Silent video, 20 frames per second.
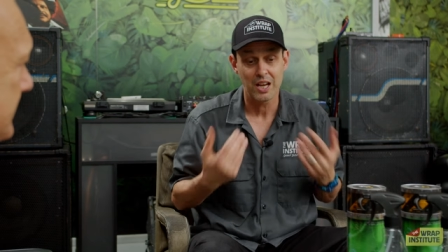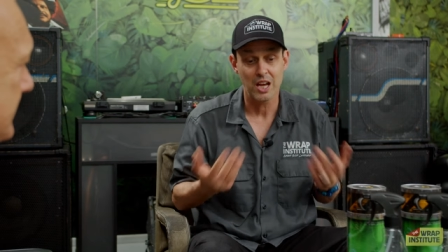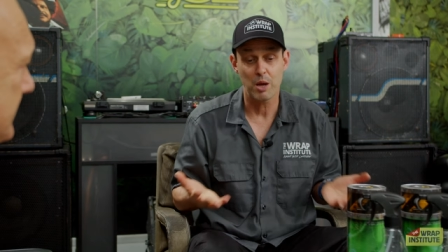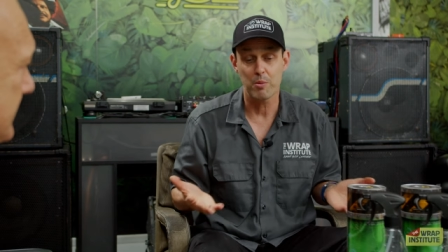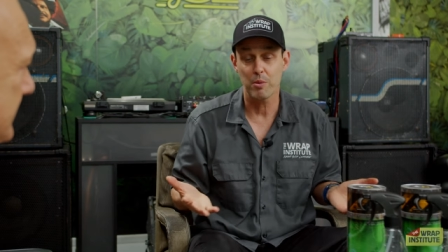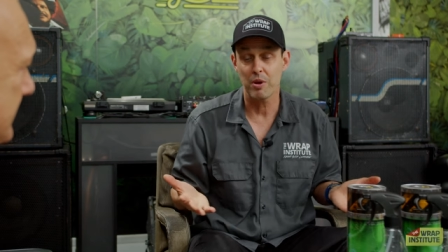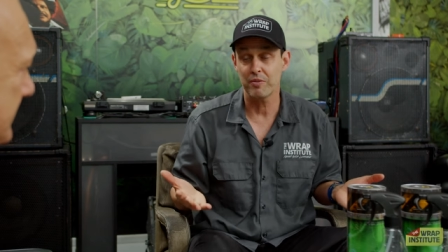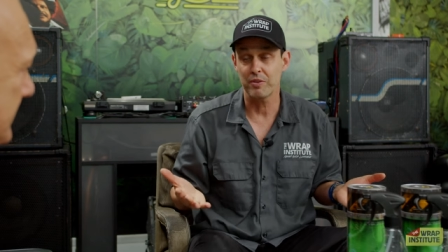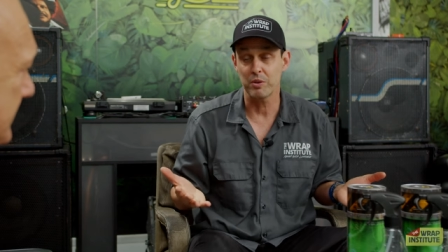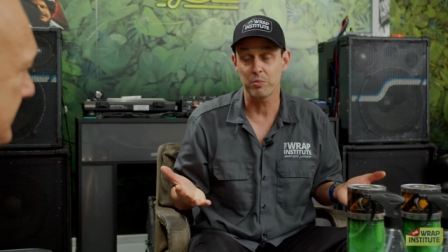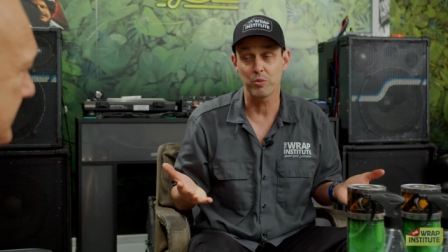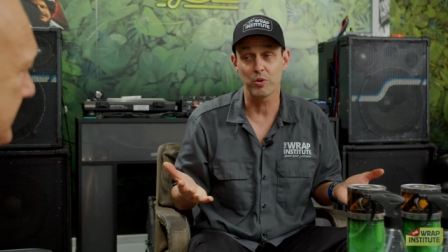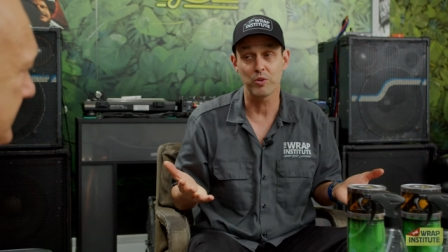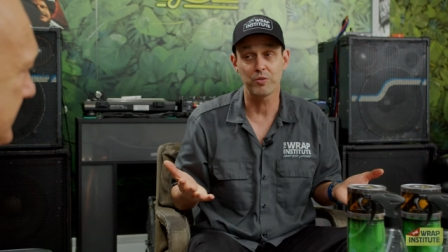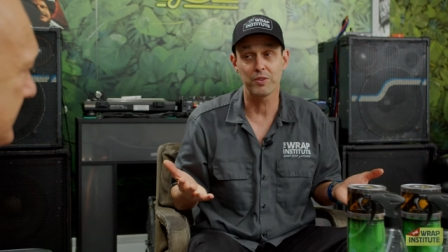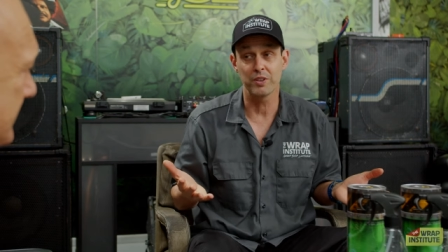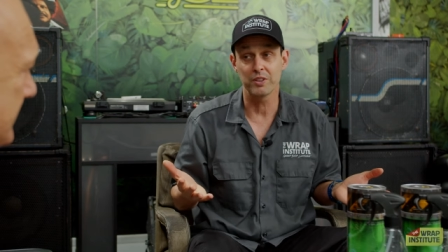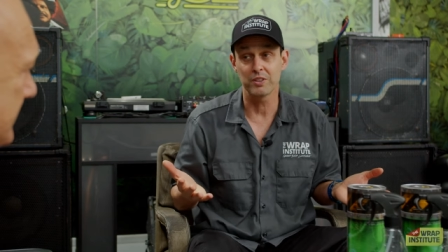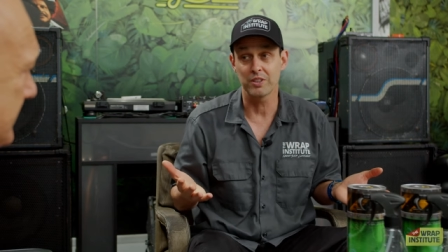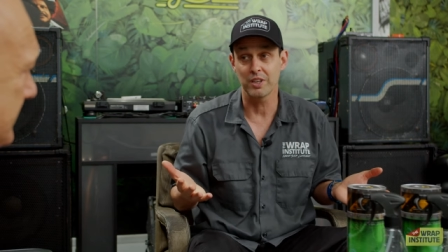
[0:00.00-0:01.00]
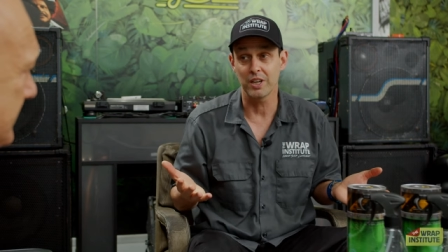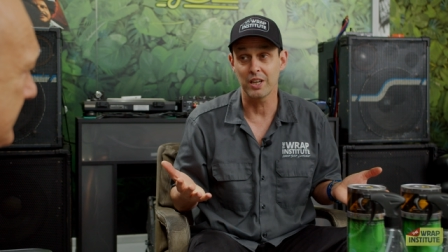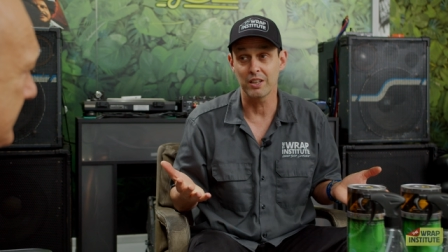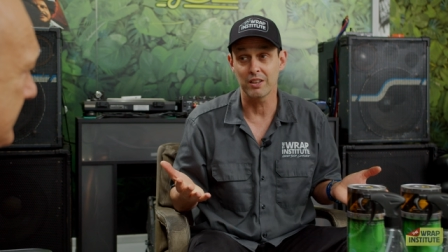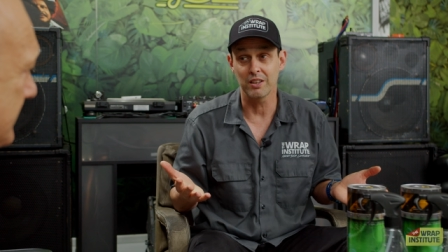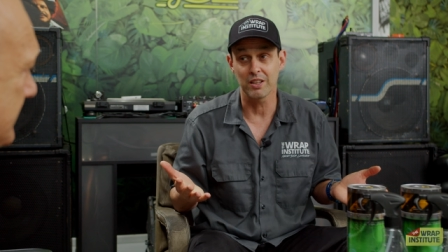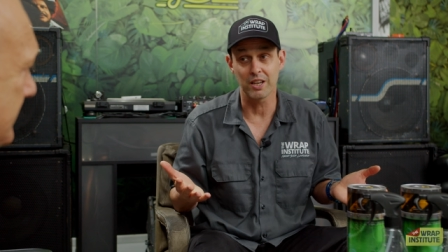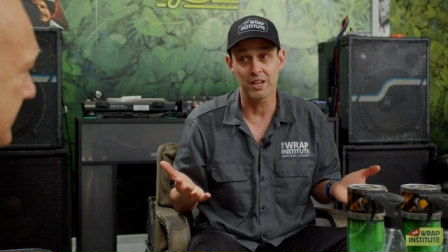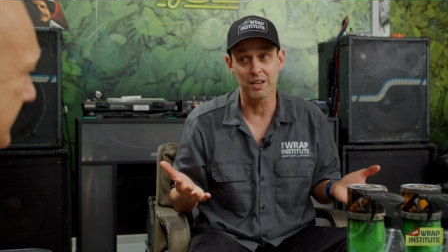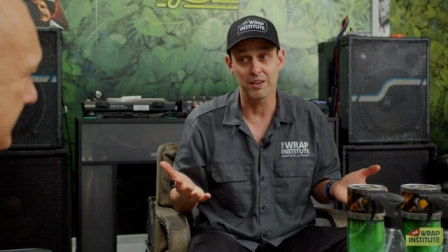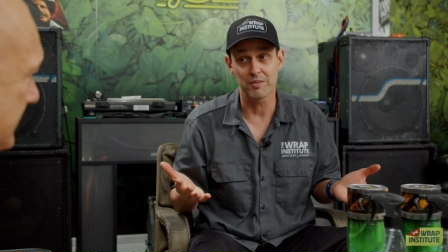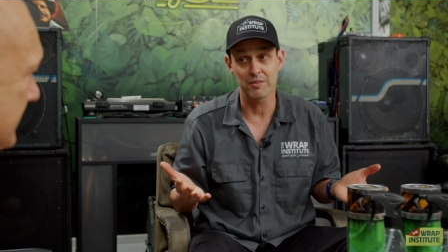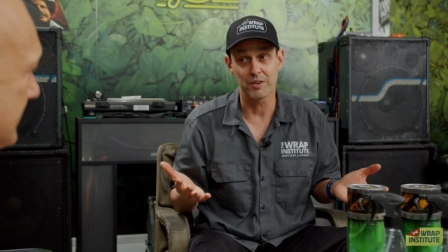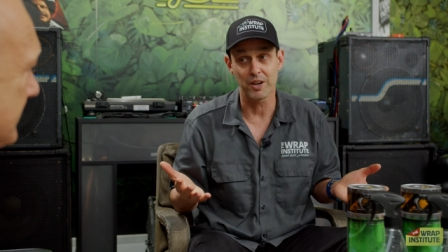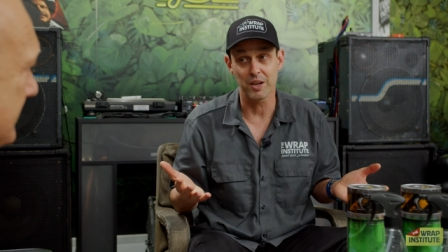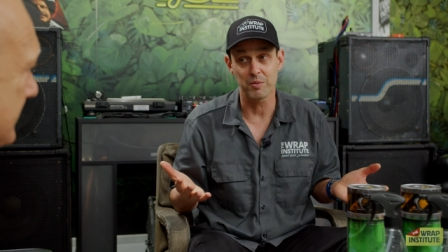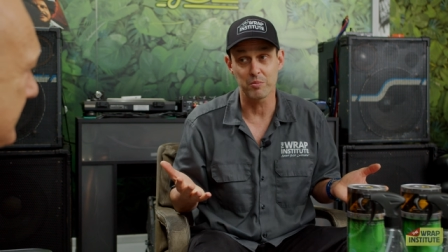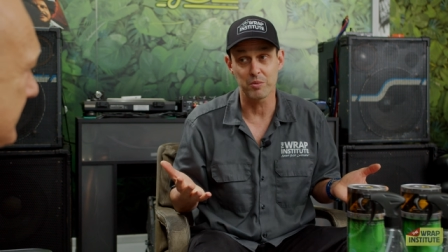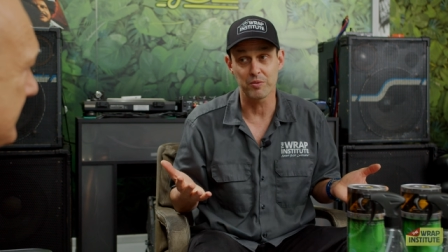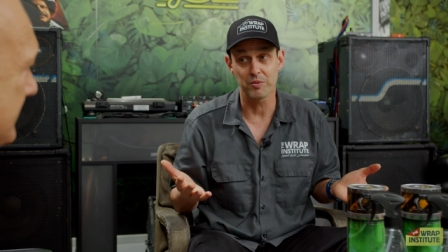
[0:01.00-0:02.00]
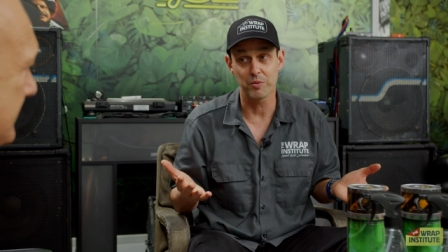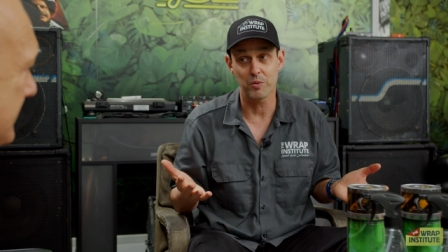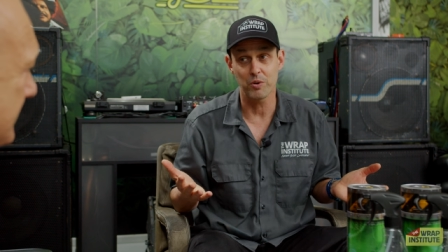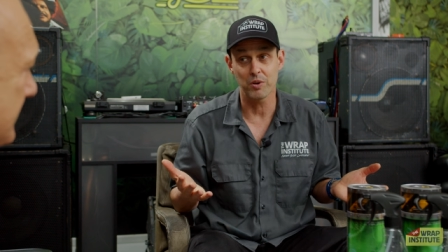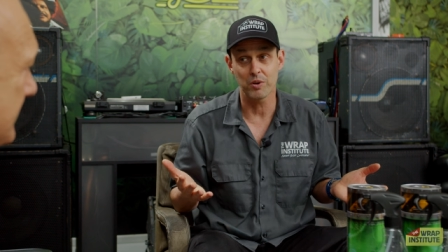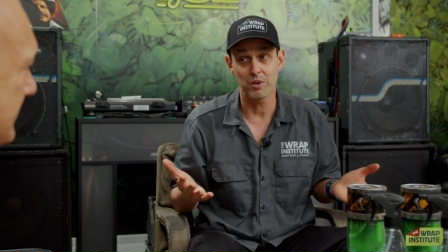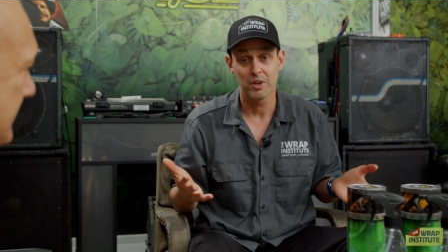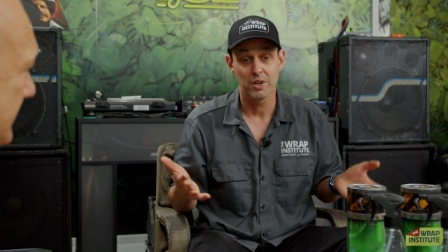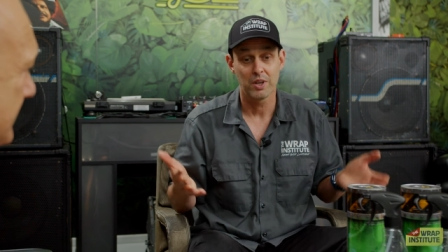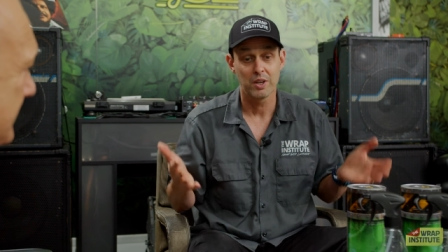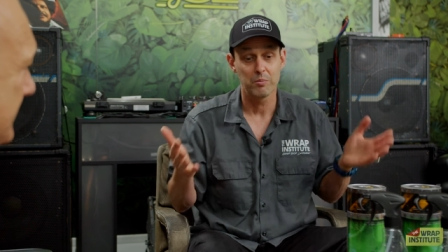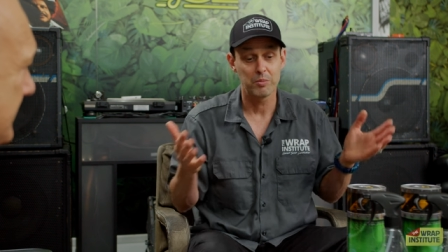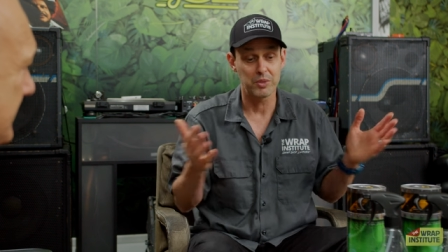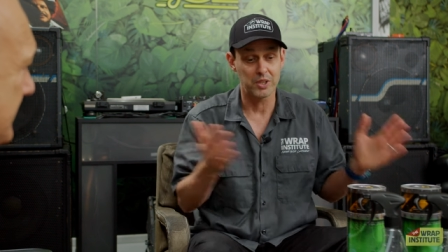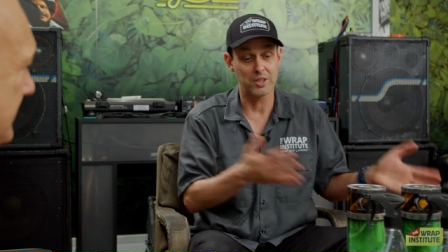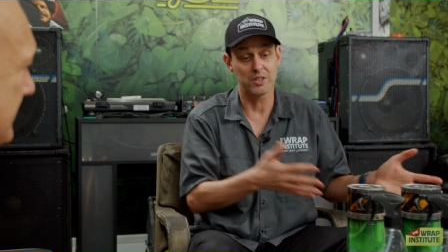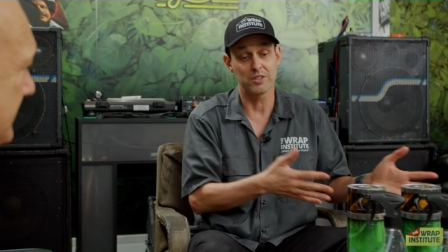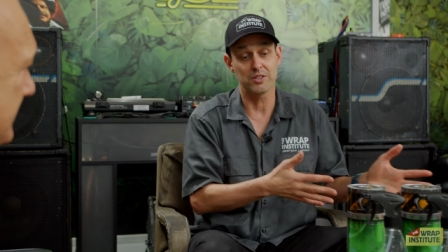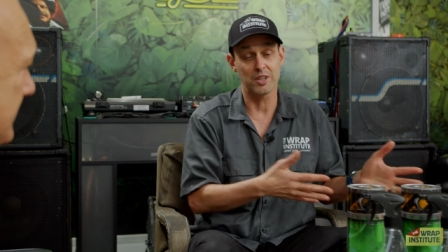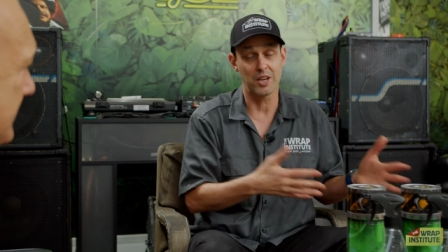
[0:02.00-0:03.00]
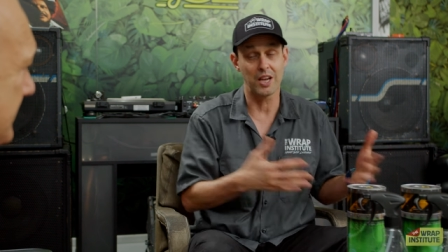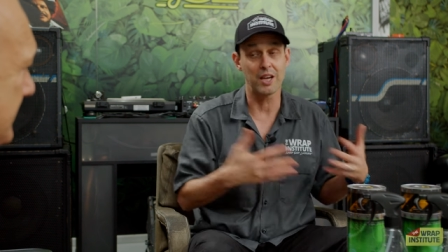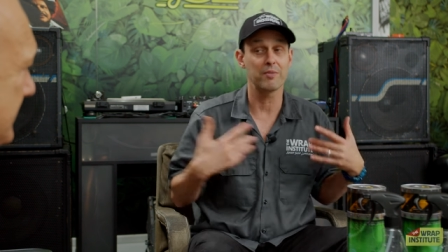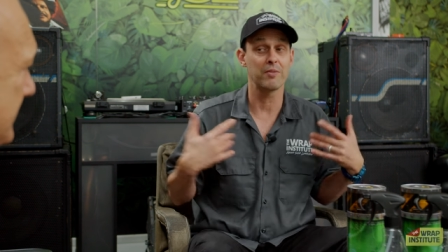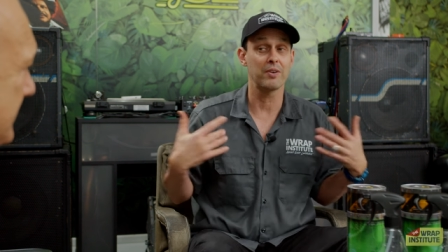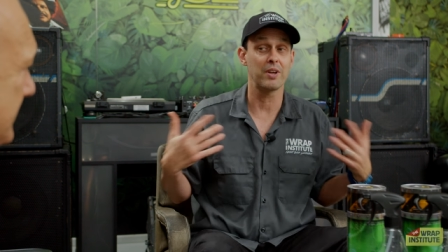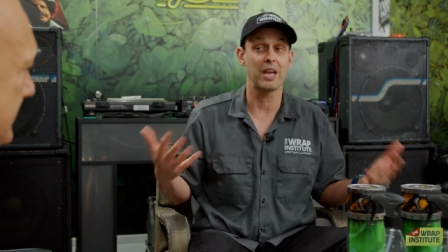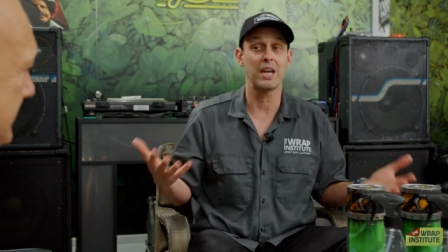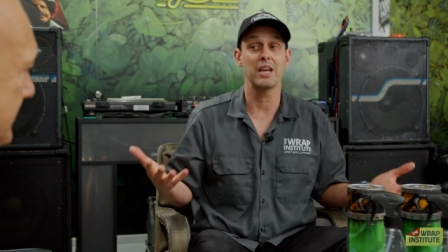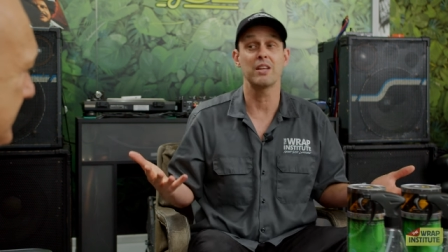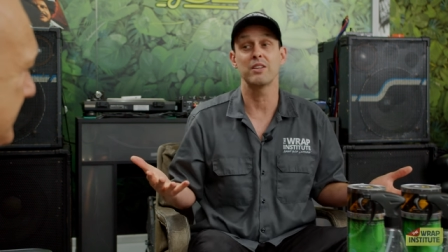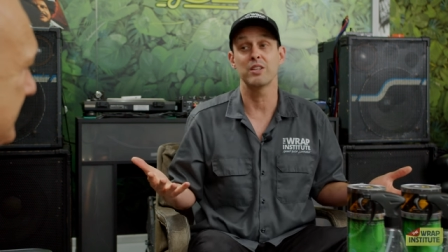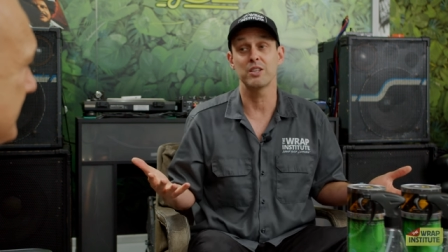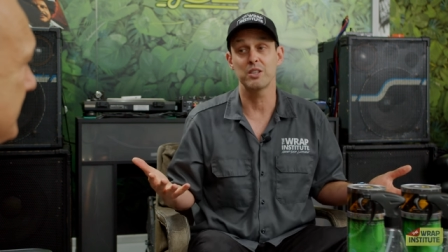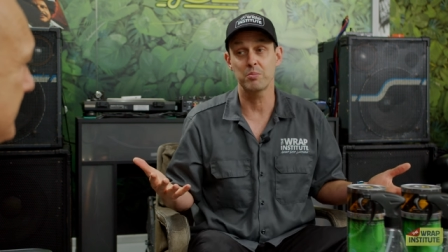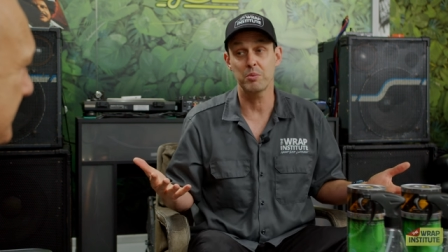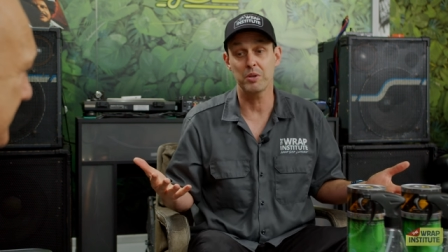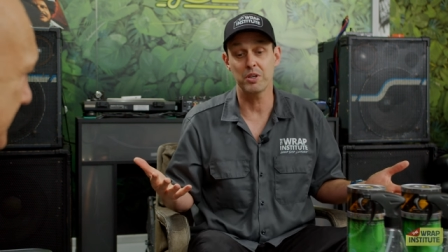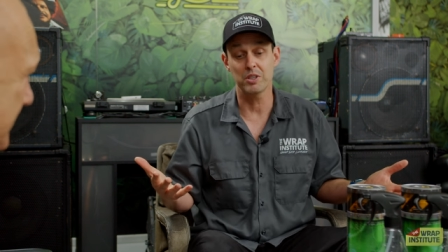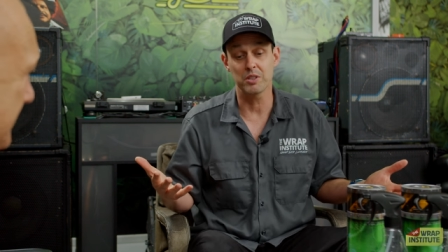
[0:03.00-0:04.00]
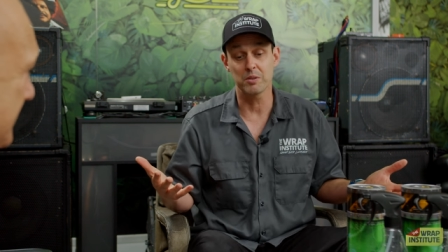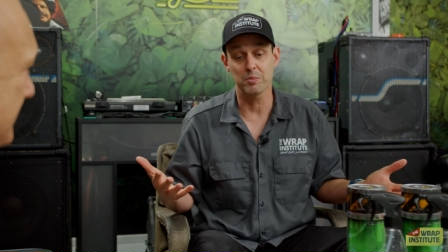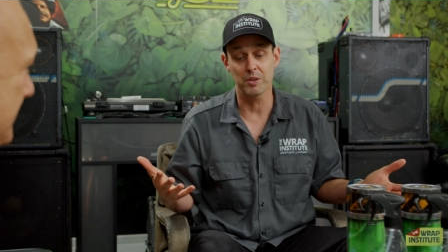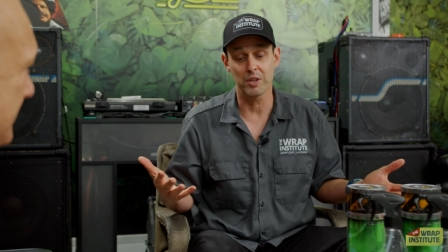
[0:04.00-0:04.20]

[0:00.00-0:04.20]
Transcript: I'm having more fun today than I ever had before because I have a the experience,